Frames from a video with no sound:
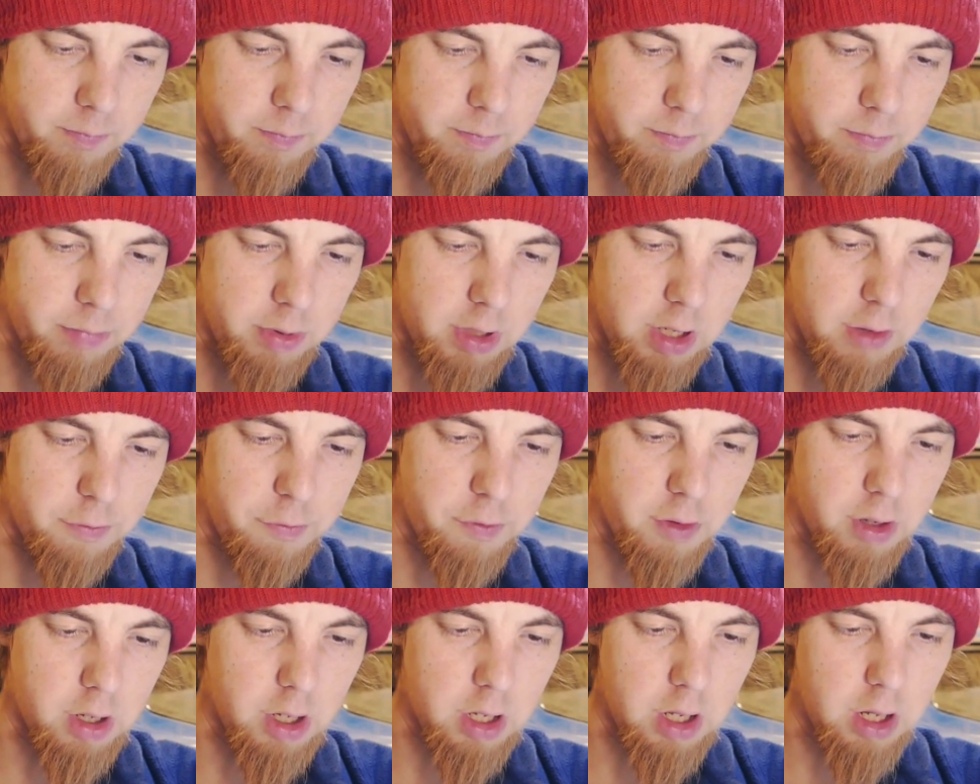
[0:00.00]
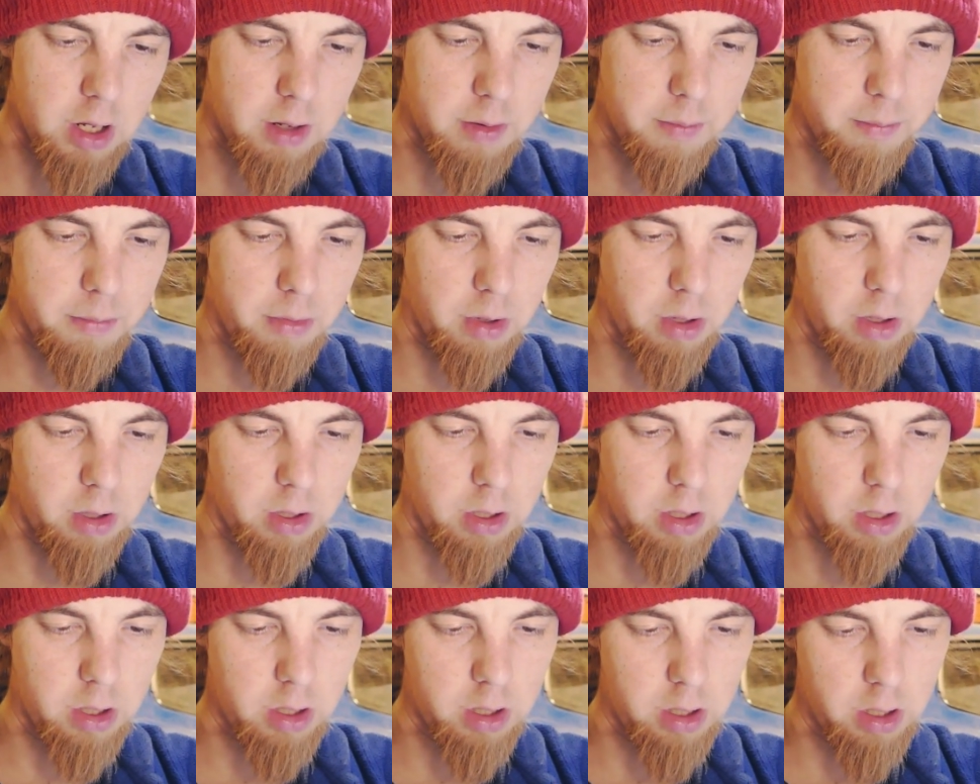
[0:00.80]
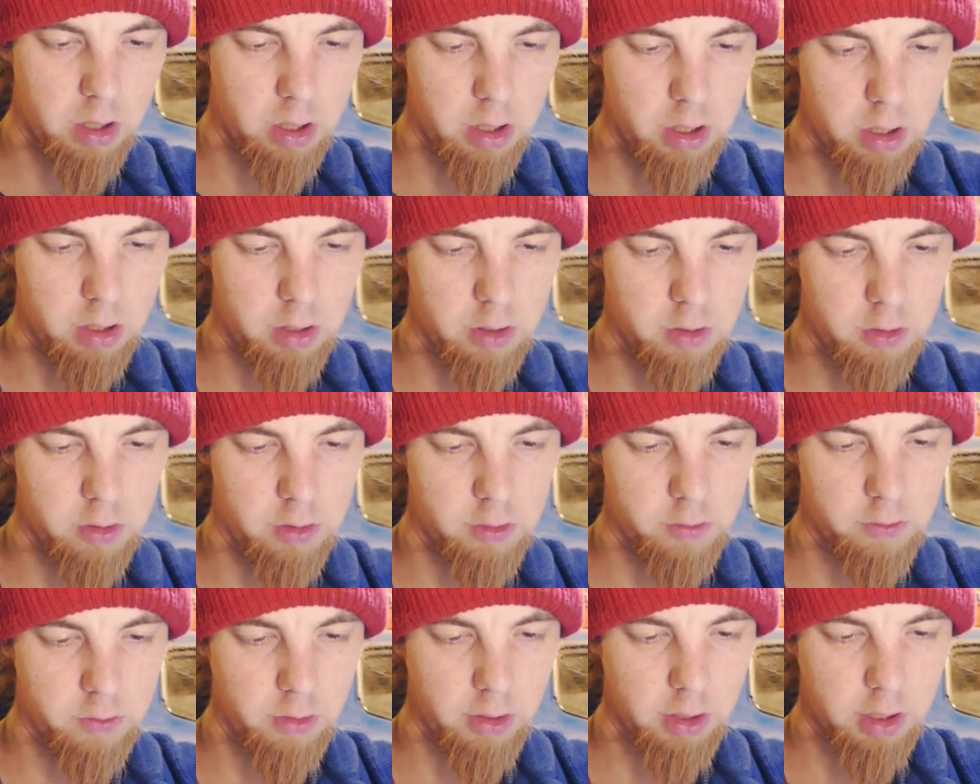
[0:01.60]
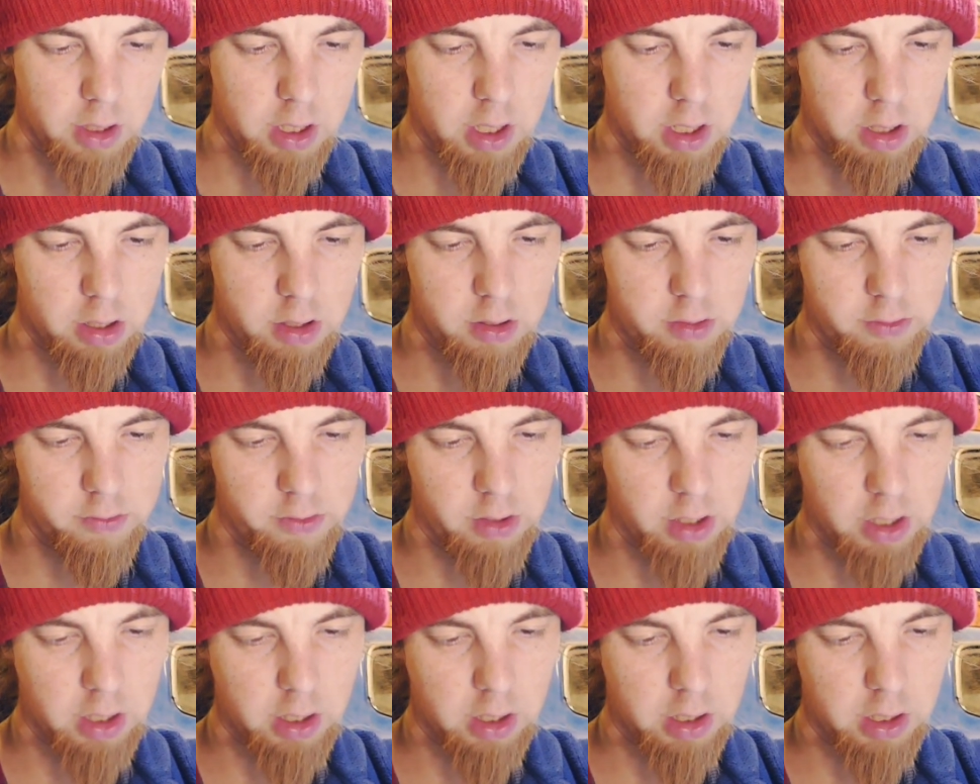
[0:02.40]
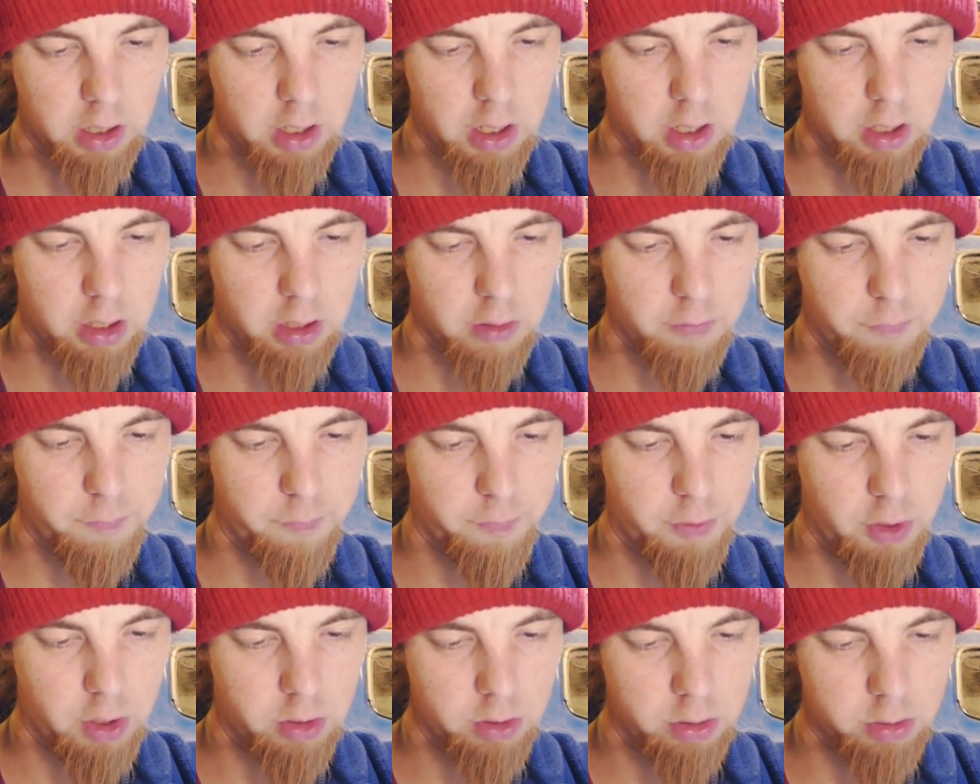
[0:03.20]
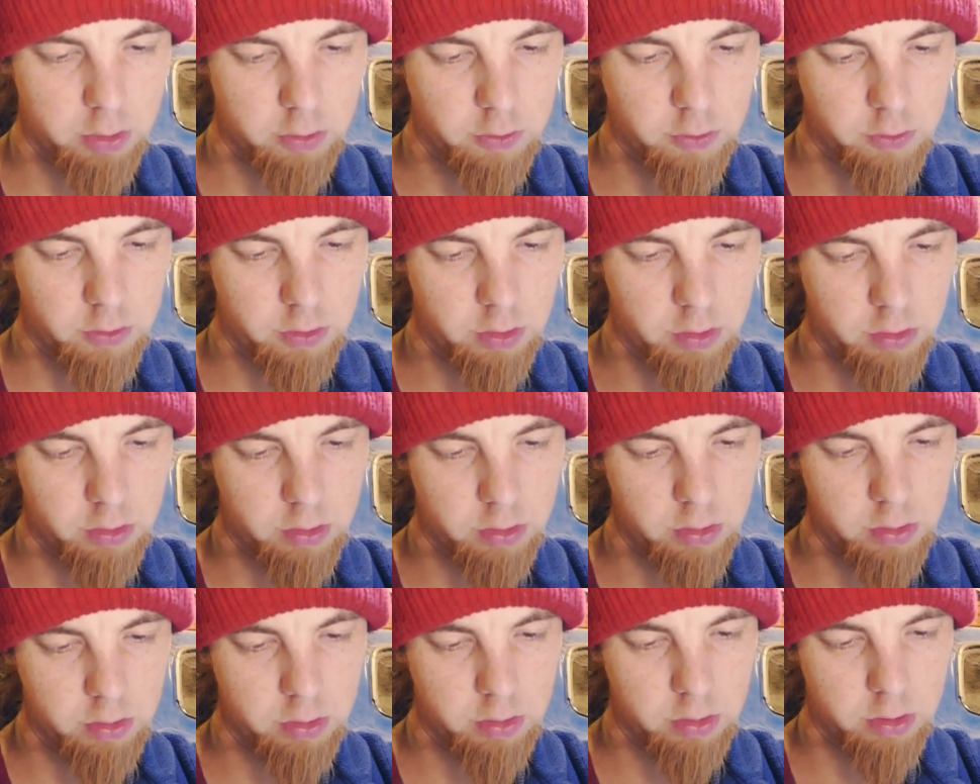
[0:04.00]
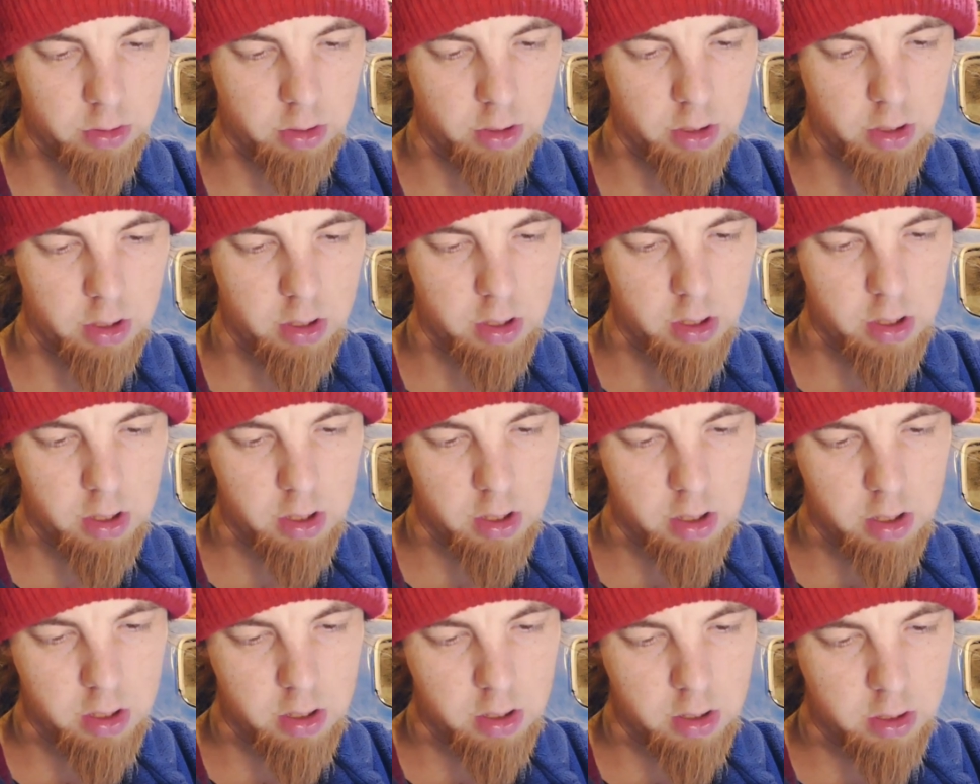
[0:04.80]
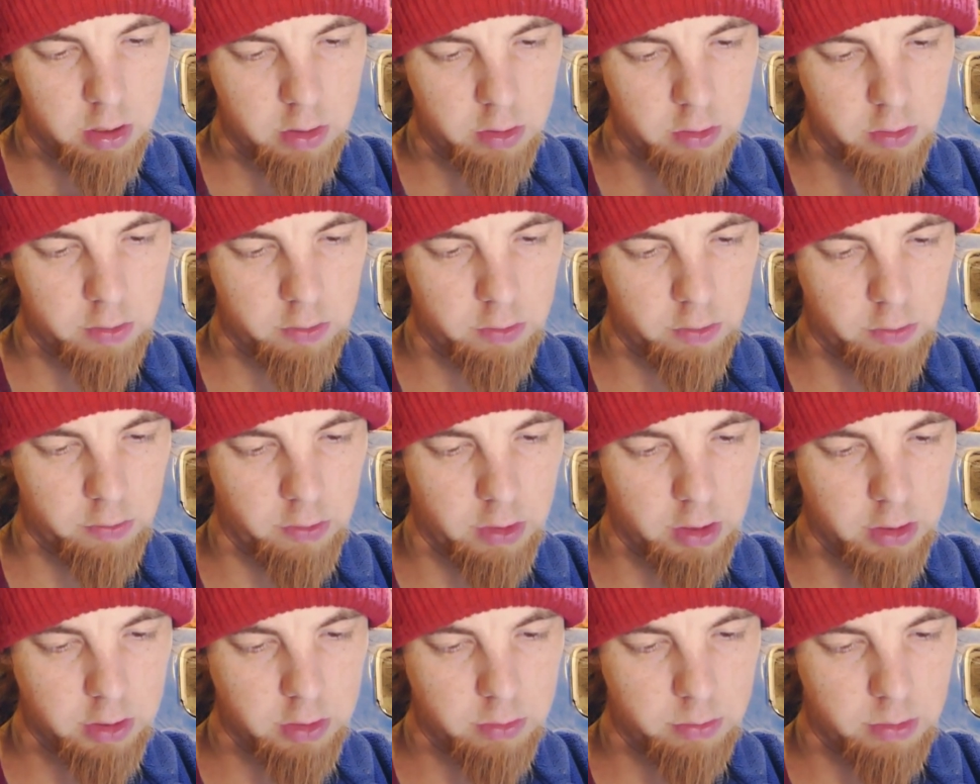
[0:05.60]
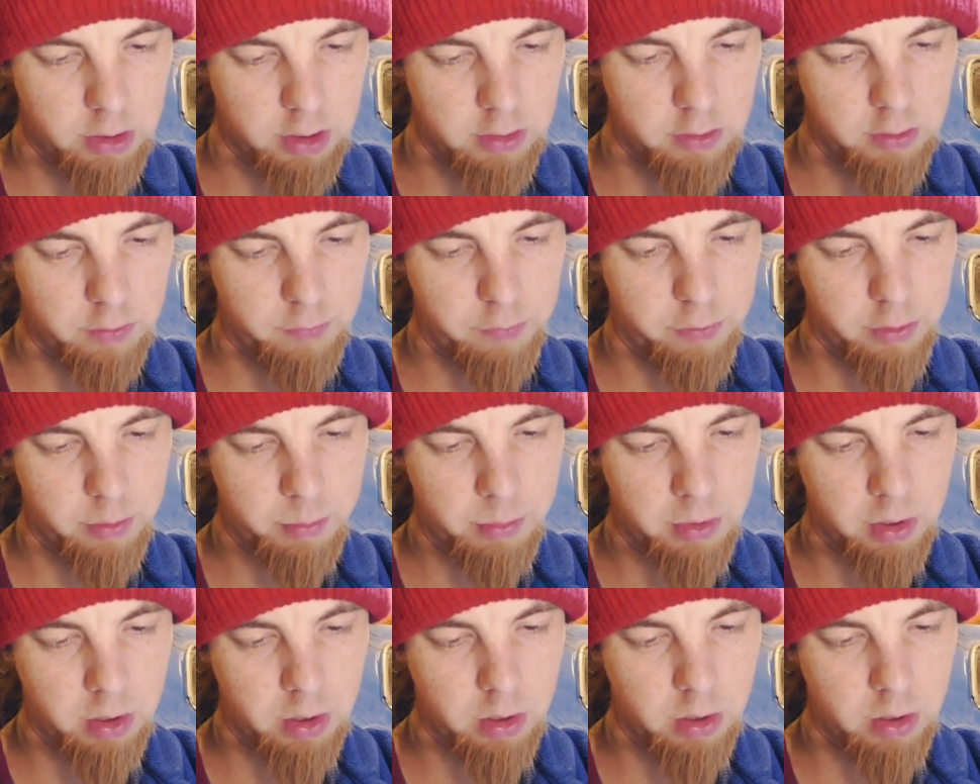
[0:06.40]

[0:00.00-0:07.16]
But if I am as canny as a canny fox who's graduated from